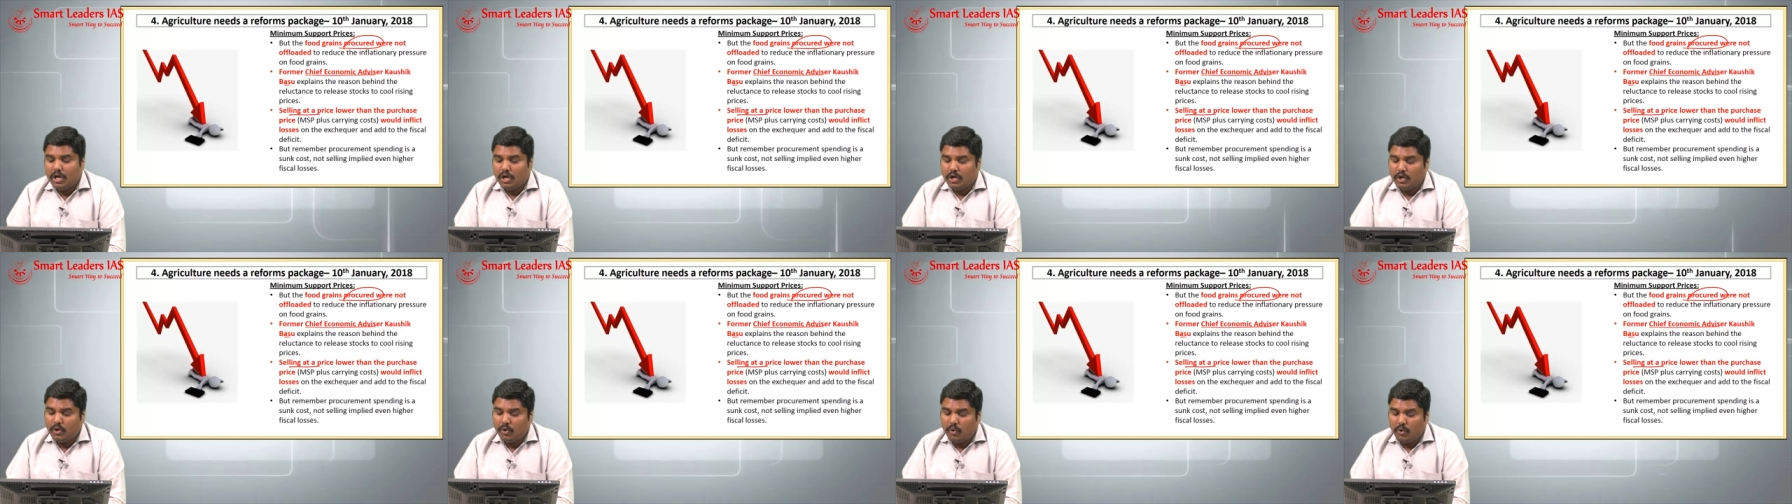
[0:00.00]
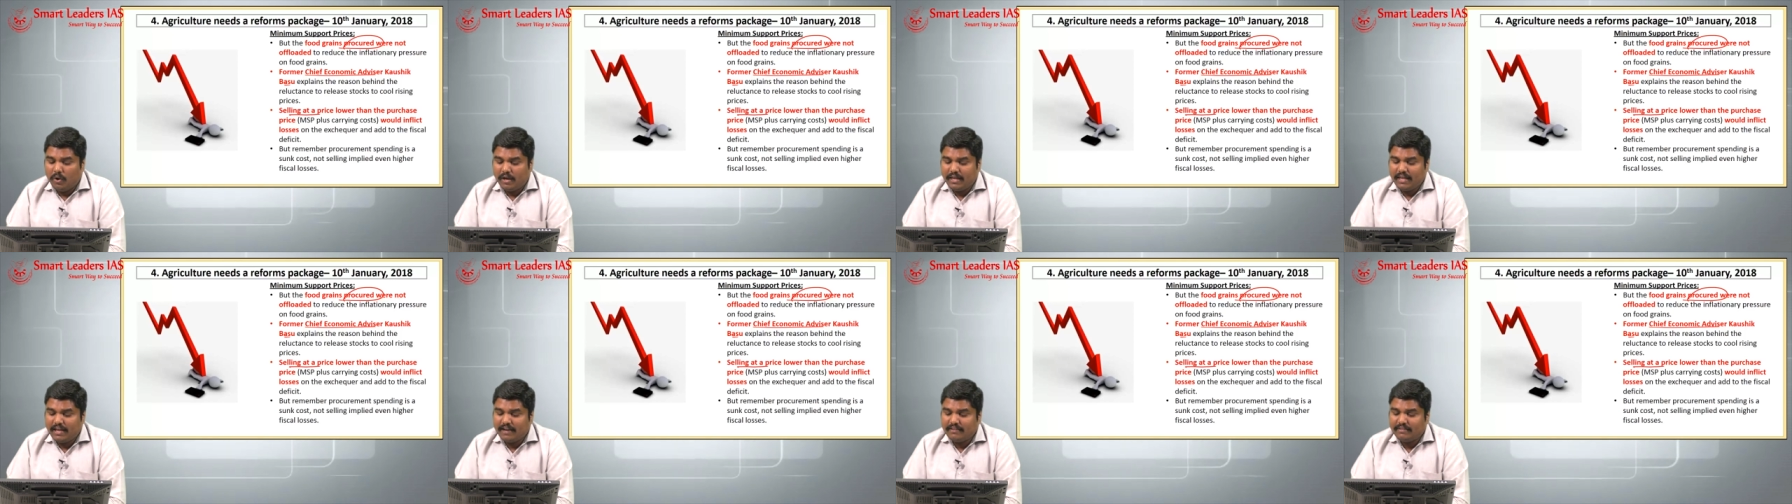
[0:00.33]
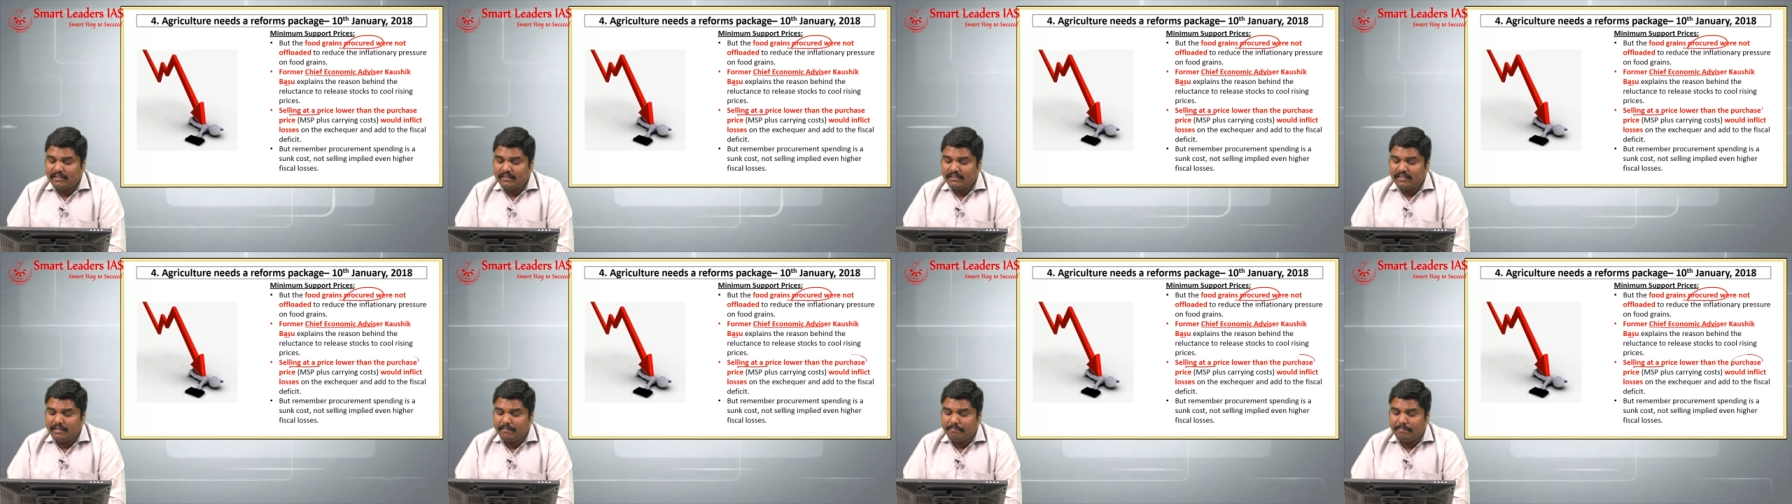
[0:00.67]
lower
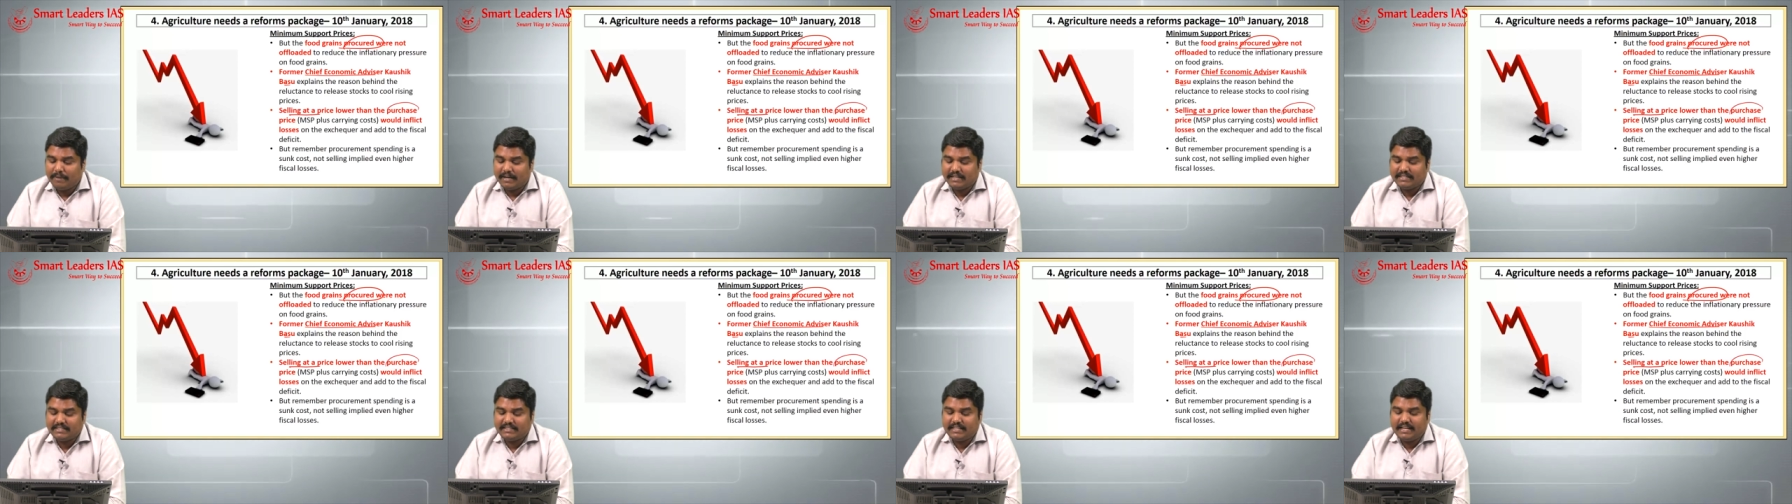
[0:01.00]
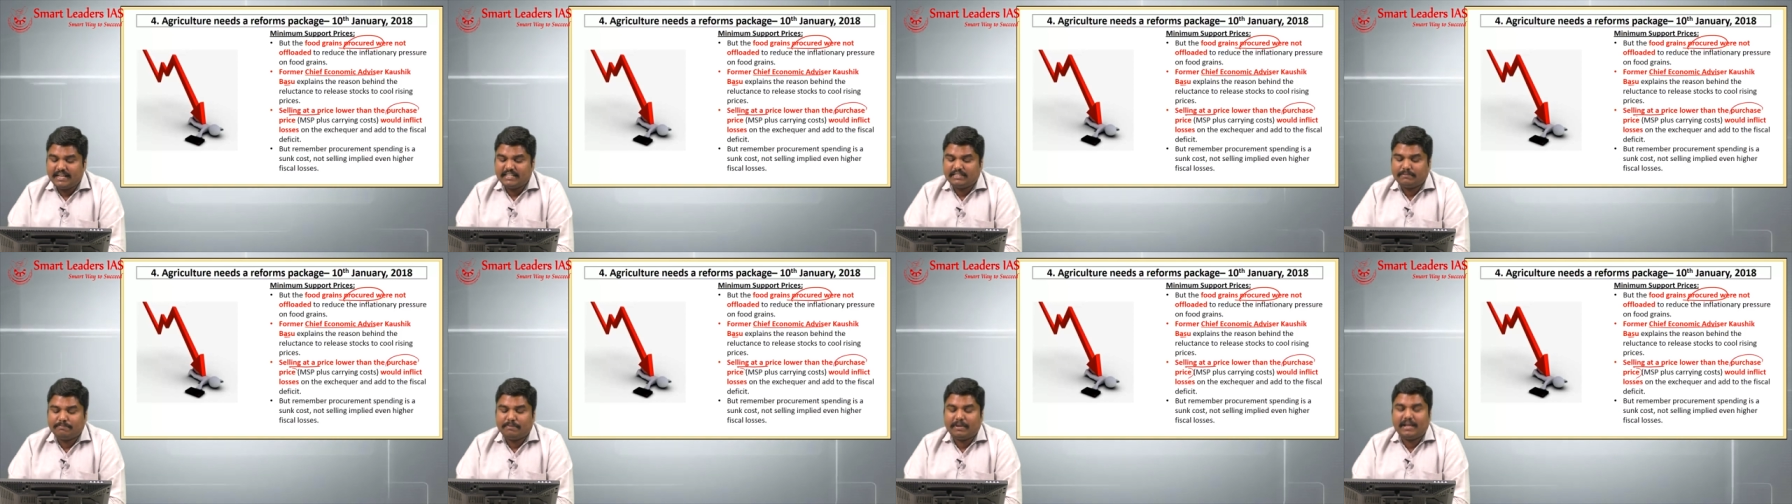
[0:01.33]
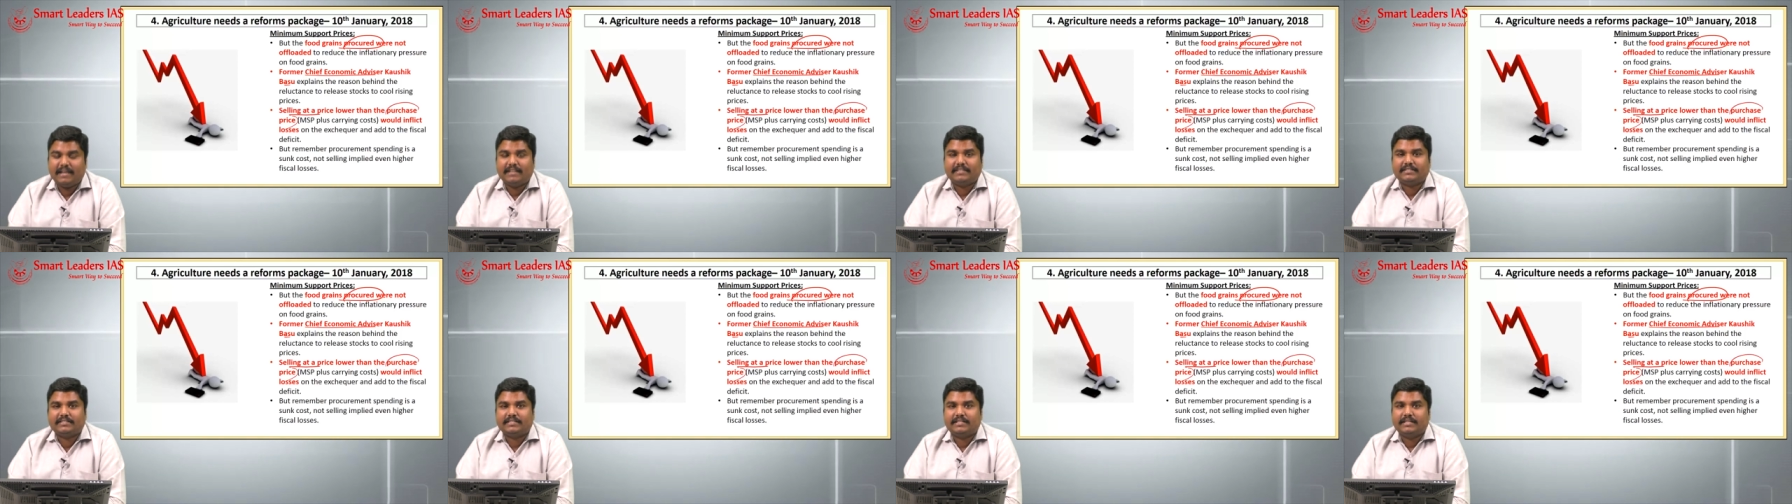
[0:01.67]
than the purchase
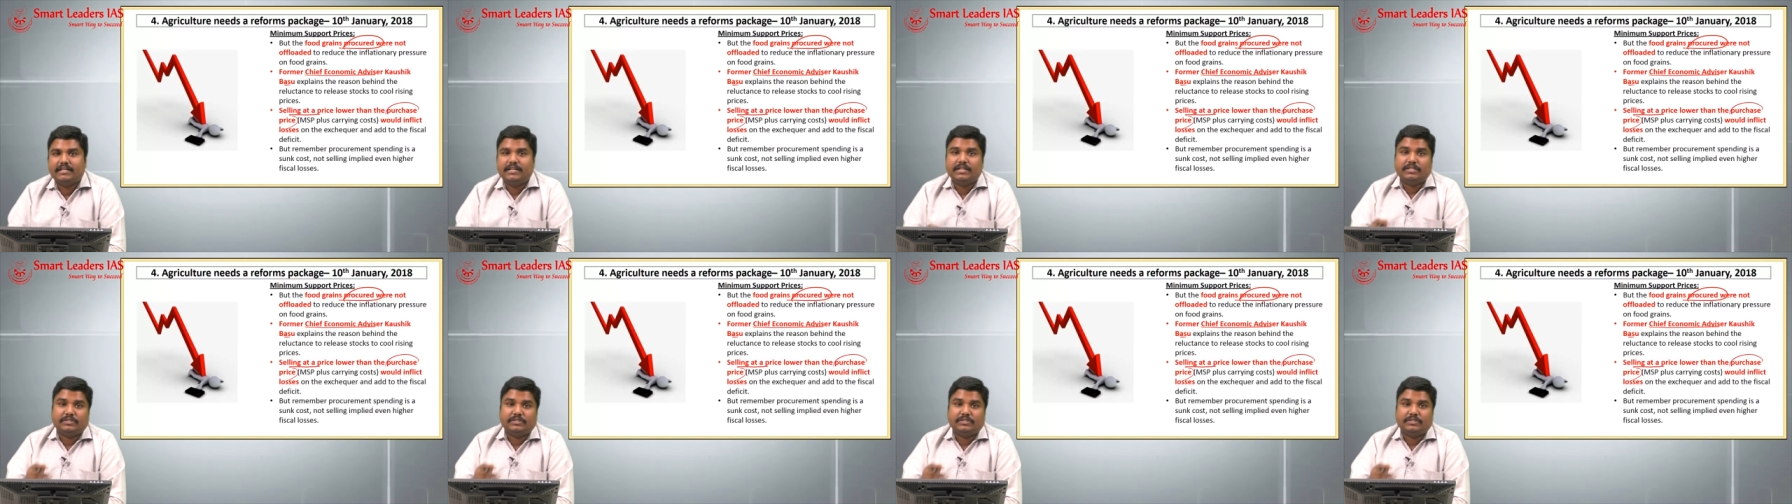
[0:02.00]
price.